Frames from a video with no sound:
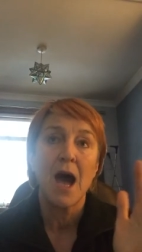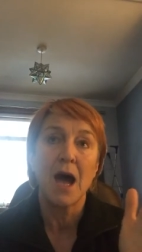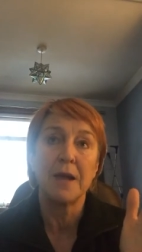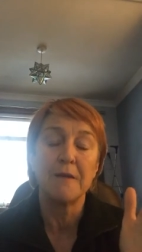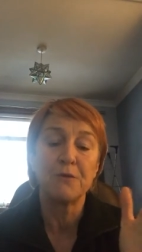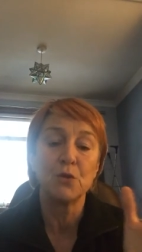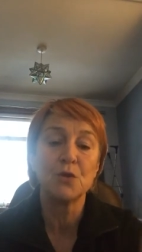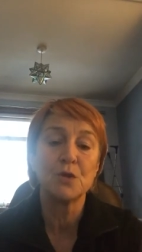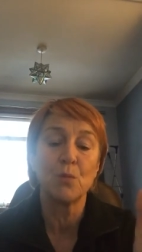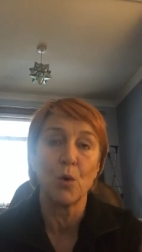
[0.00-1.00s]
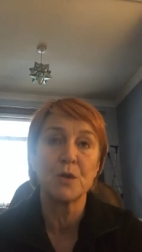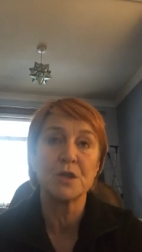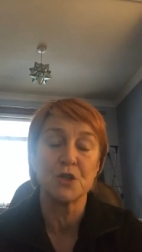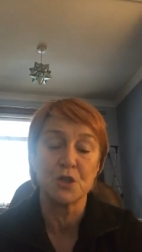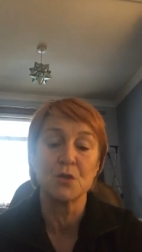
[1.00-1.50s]
And if you want
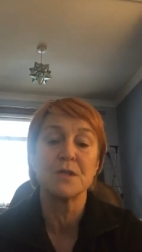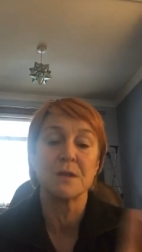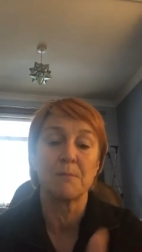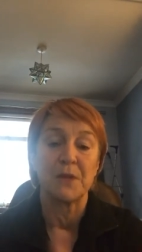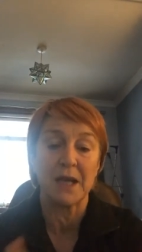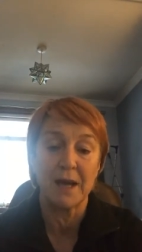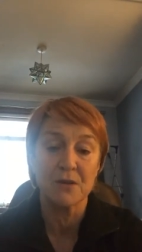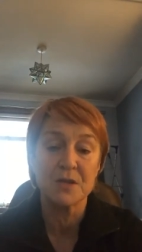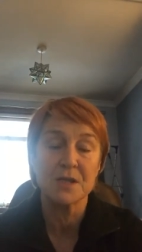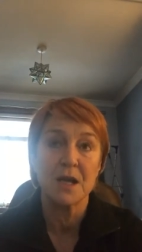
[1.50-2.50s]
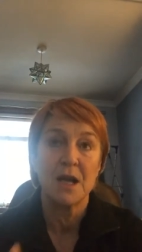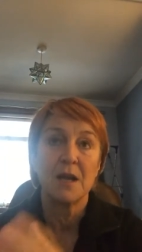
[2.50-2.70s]
to choose something else,